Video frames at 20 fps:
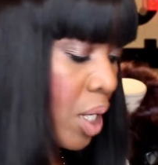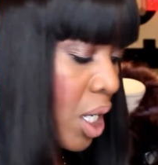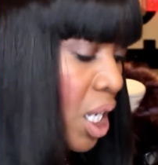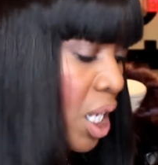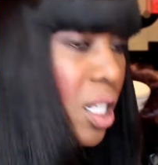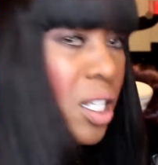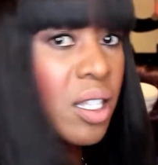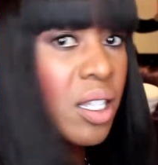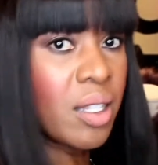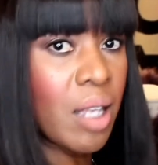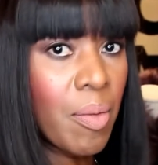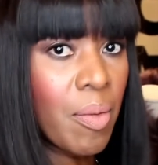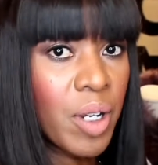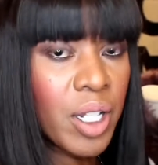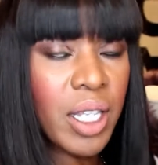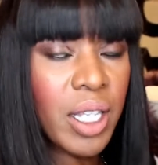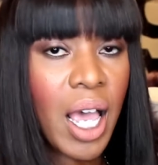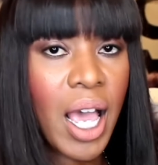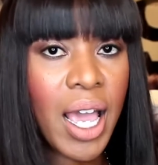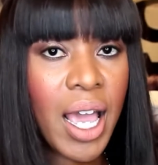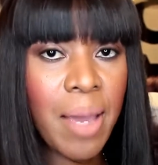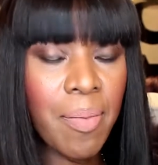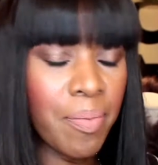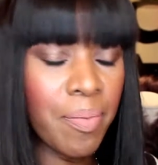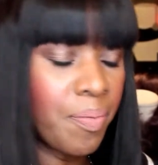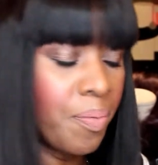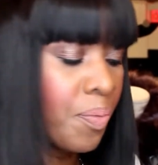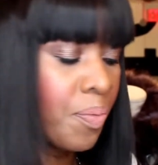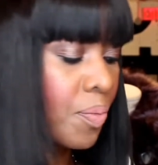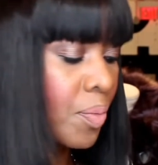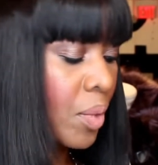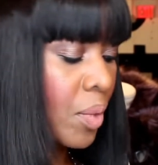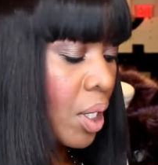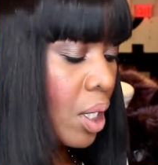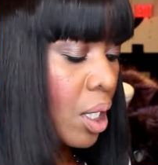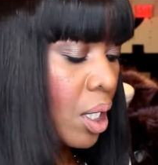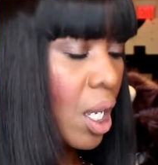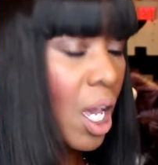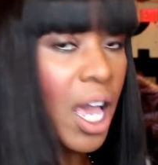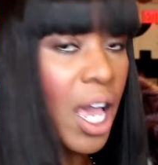In the summertime,
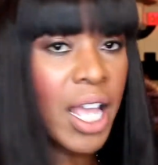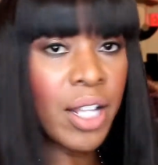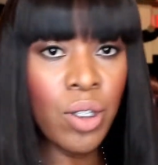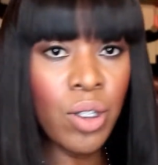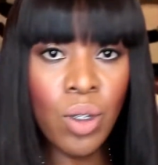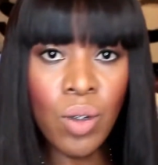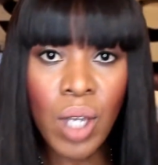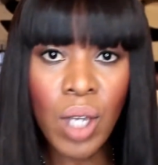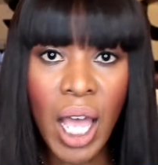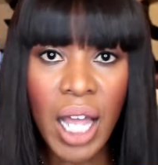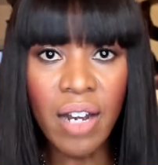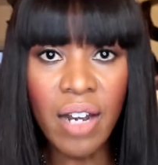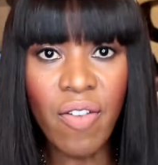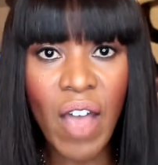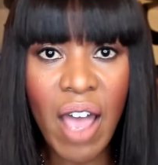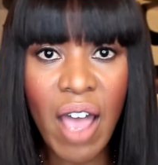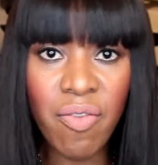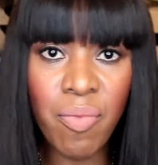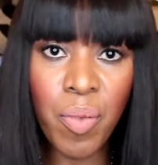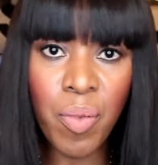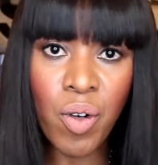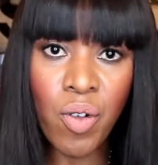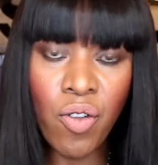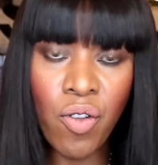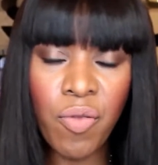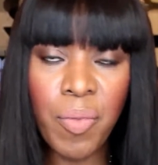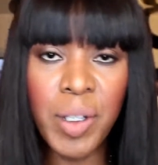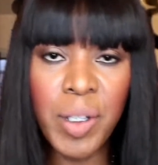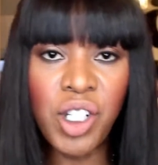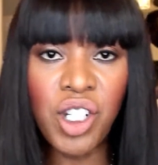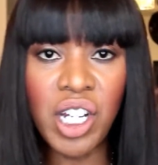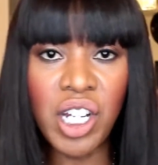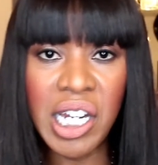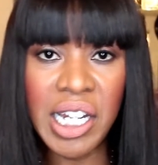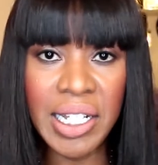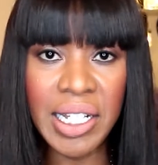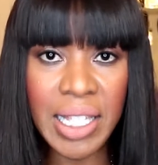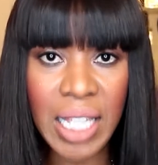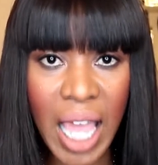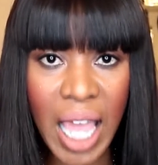I do kind of have proof, but she
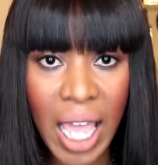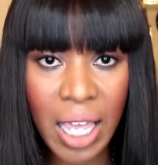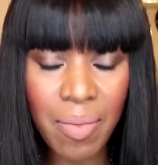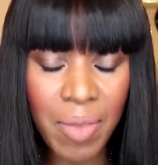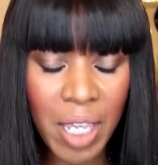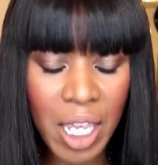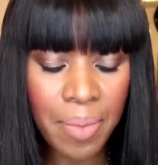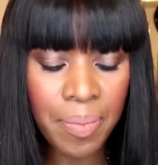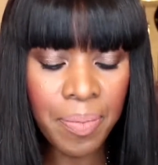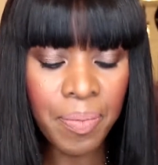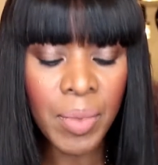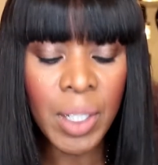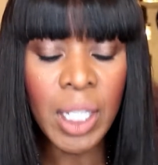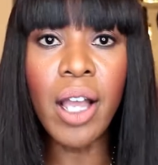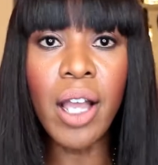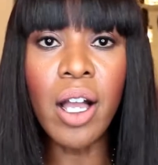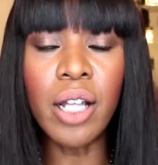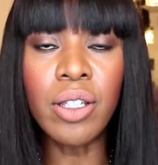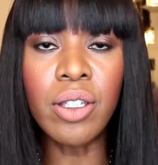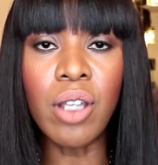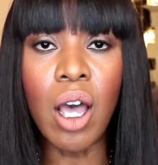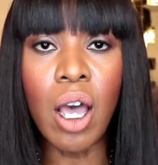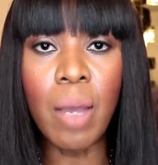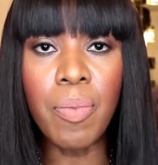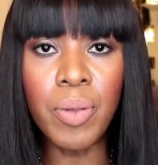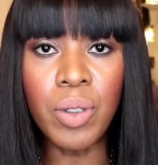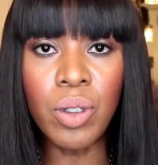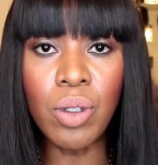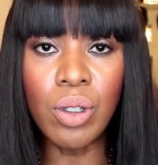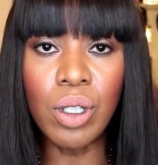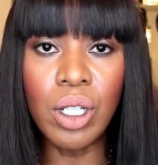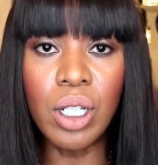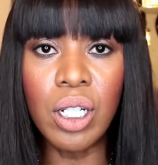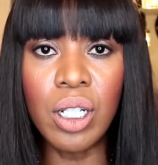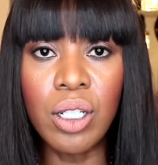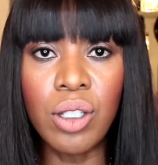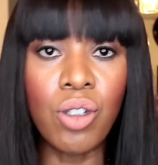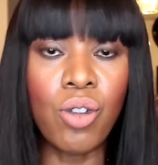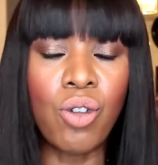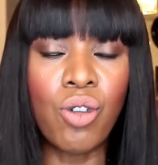didn't tag me. I got the
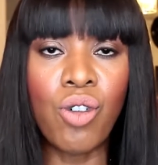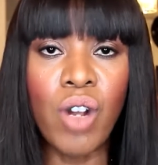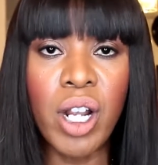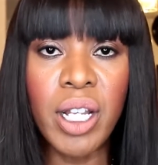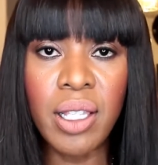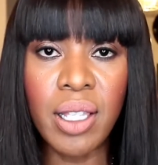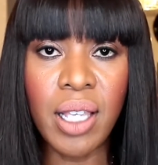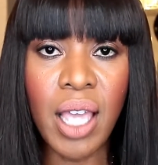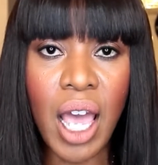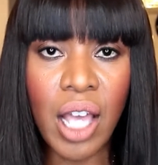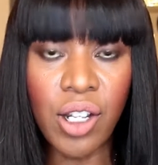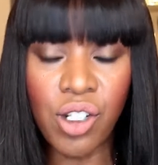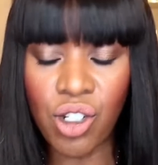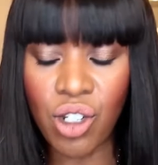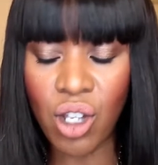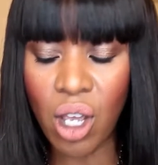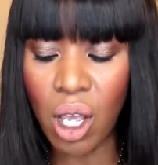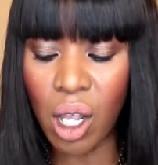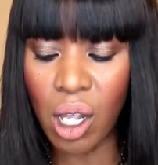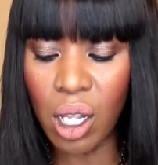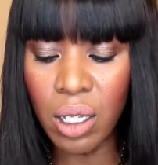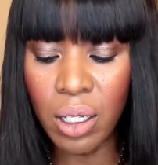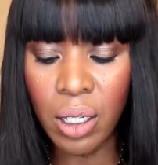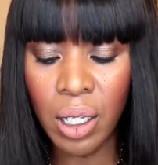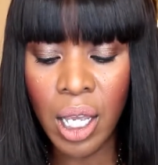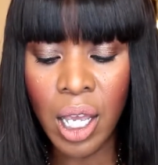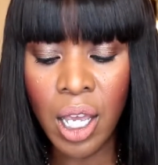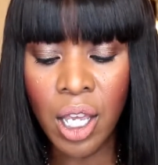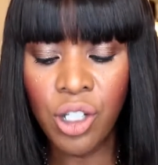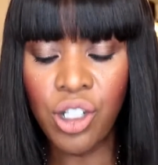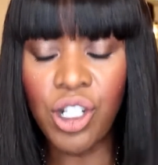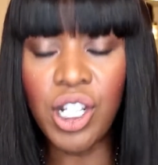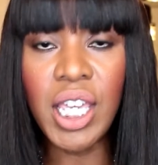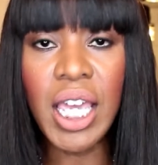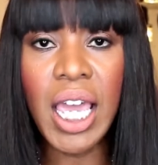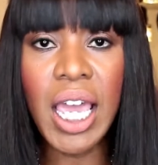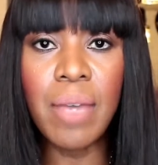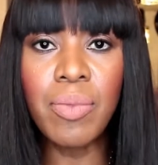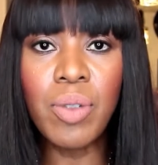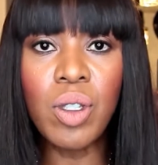opportunity to dress Cash Doll. She
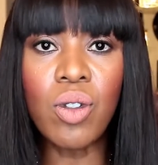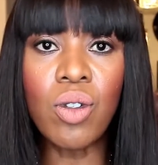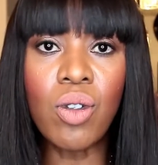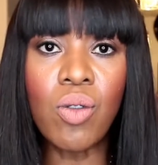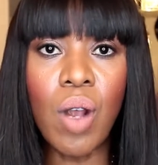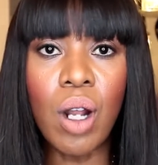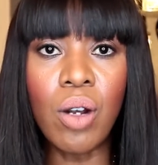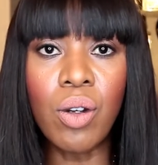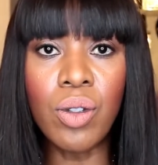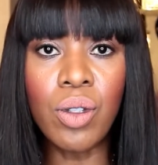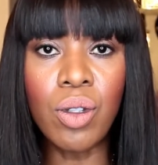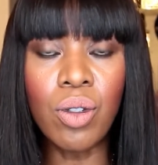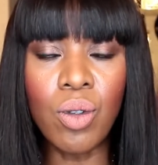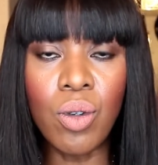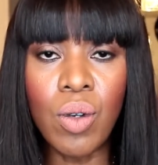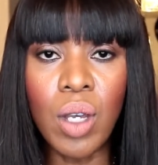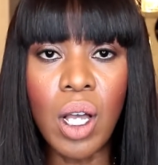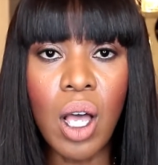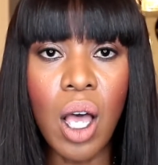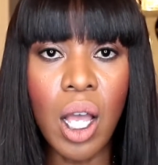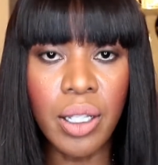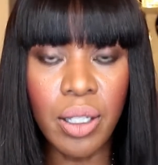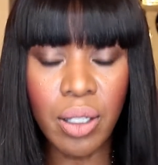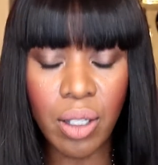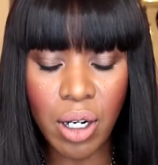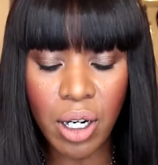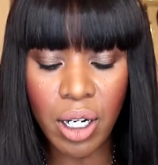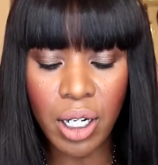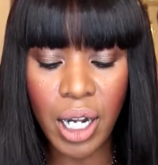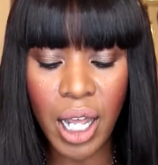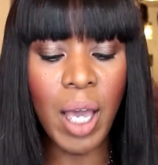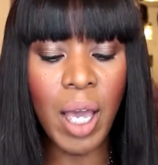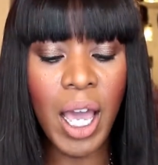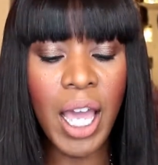came to Toronto to do a concert.